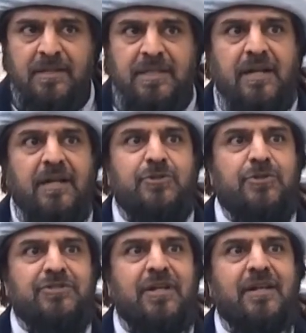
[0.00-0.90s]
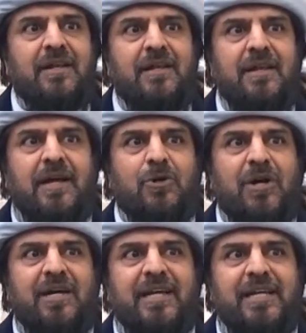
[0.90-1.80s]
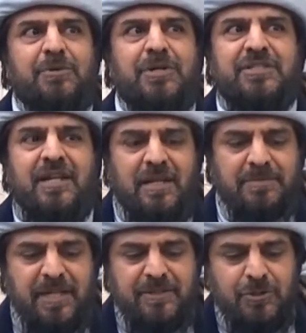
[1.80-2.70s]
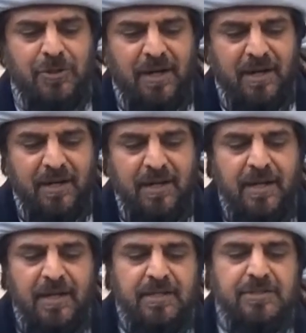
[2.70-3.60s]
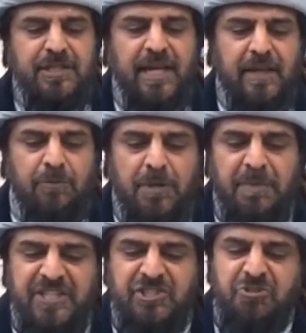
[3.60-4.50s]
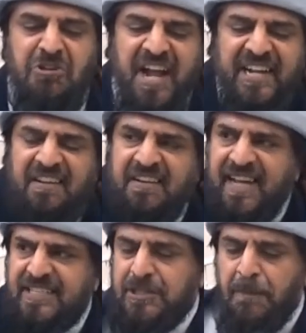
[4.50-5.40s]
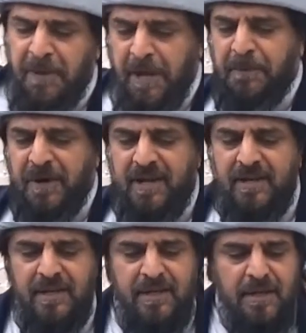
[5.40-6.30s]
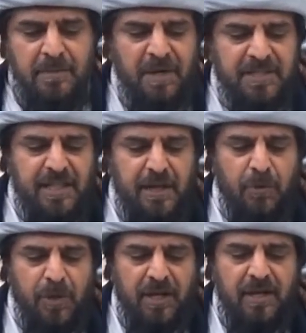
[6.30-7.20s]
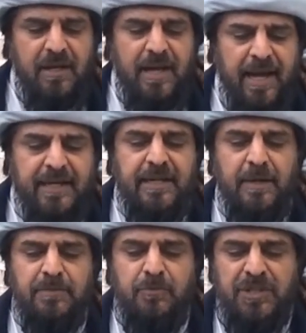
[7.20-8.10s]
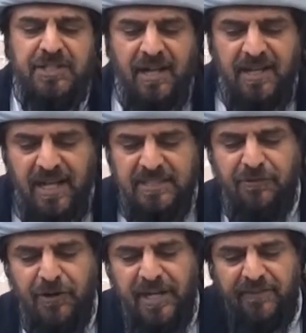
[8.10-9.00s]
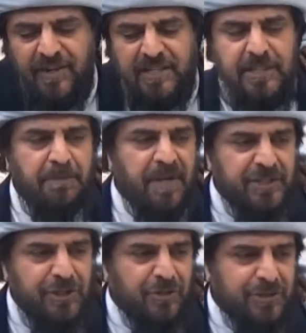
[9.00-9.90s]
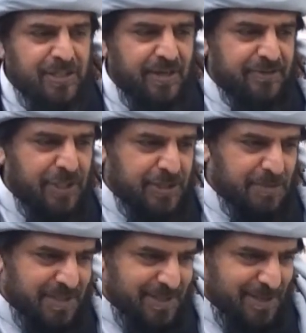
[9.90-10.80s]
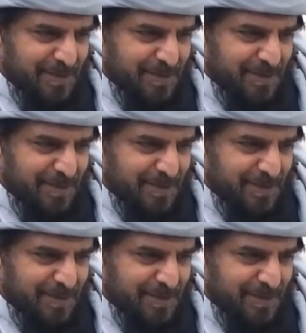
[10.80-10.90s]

Then Rasul sallallahu alayhi wa sallam said to her, they will be stricken as the people, but they will end up with Allah's forgiveness and pleasure on the day of judgment.